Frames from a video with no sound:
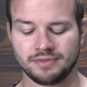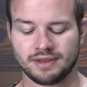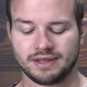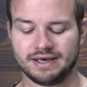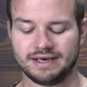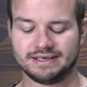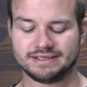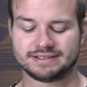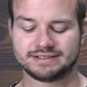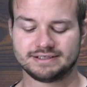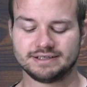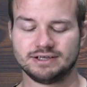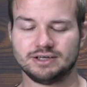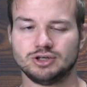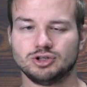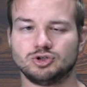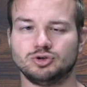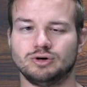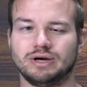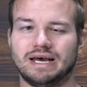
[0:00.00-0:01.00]
is
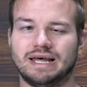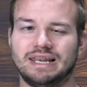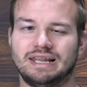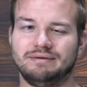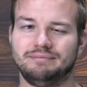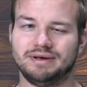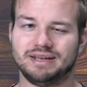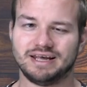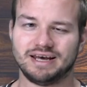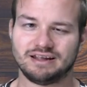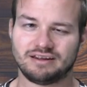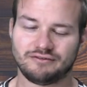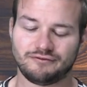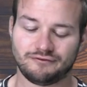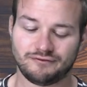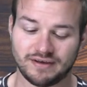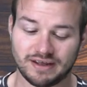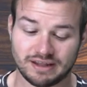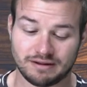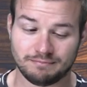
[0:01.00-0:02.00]
to eliminate
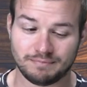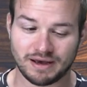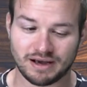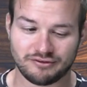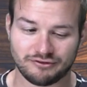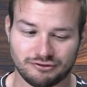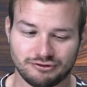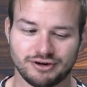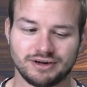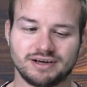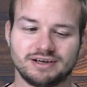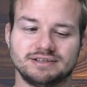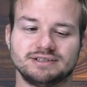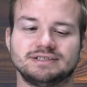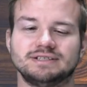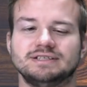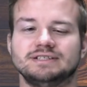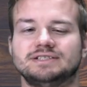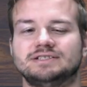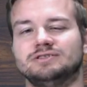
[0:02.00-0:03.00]
feedback frequencies.